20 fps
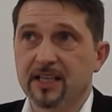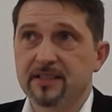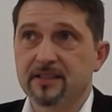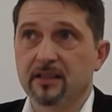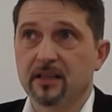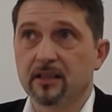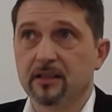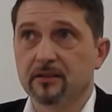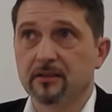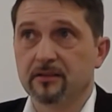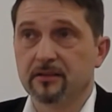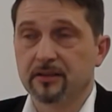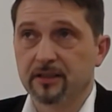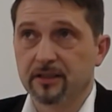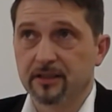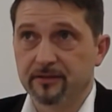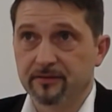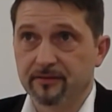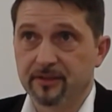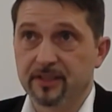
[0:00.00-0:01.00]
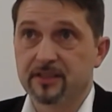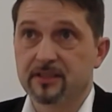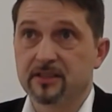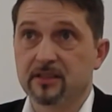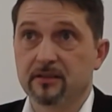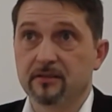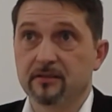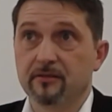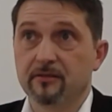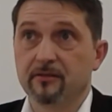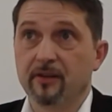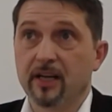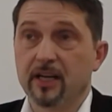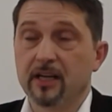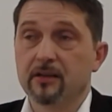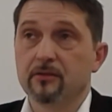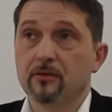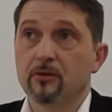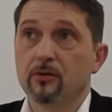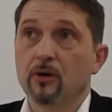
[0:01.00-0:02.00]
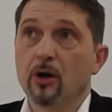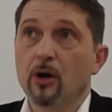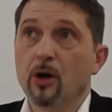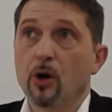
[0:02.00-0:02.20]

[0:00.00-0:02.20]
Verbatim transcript: less, and uh, with the way